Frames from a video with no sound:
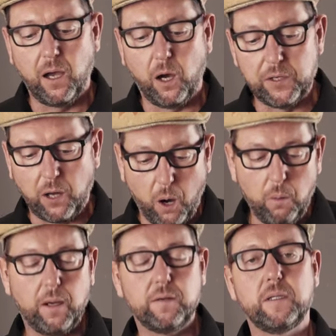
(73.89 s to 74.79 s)
in
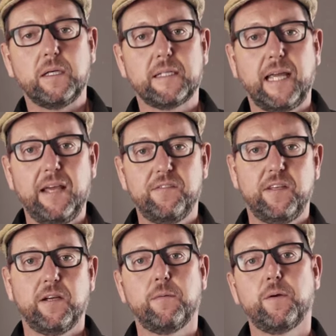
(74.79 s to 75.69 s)
our uh, case
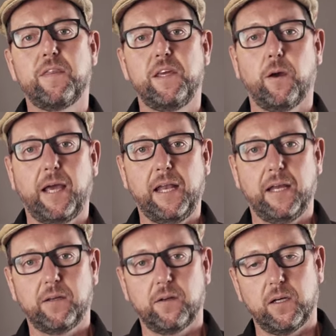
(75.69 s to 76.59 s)
here with the
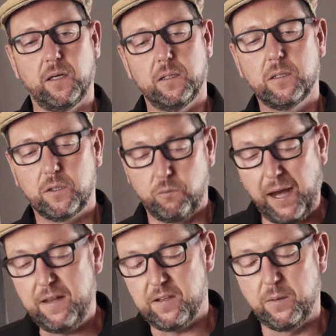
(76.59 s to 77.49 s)
organic uh,
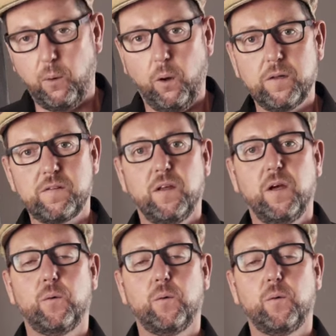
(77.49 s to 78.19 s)
grains and malts,